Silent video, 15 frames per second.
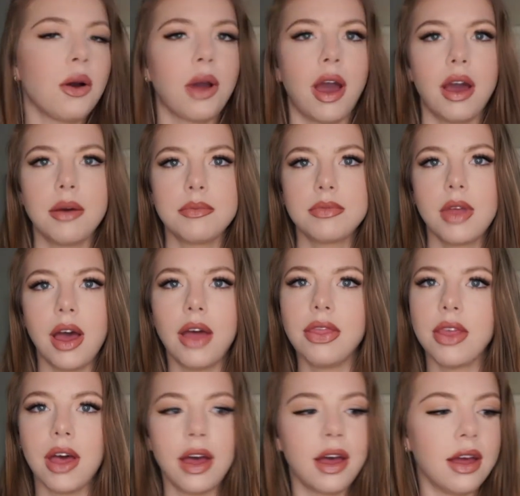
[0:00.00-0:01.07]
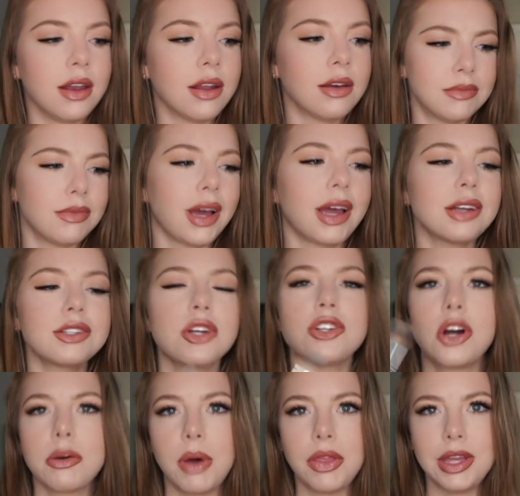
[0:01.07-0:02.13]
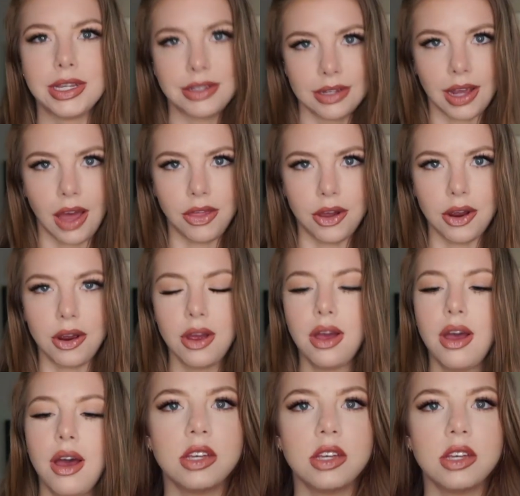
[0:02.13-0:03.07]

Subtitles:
Okay, and then I guess we'll talk about these together.